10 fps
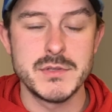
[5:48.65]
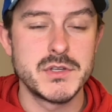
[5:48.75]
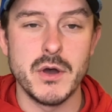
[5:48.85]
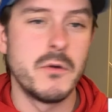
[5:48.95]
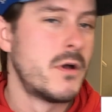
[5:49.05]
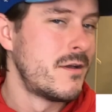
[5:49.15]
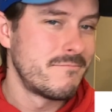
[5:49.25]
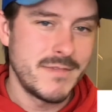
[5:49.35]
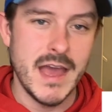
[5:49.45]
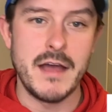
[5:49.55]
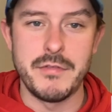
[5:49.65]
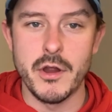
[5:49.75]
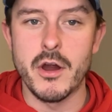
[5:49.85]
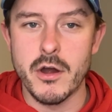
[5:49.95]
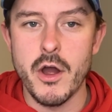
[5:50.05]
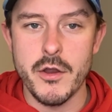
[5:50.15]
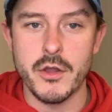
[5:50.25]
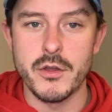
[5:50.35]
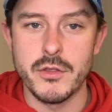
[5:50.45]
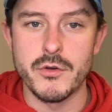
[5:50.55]
So yeah, they are on a
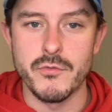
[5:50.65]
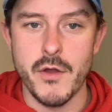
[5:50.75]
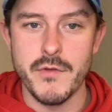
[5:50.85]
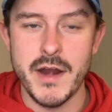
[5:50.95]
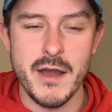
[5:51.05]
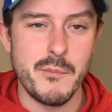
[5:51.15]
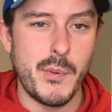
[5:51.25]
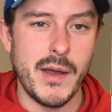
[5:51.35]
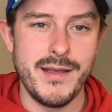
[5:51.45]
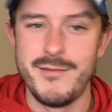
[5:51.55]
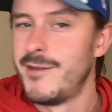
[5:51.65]
good little run right now, but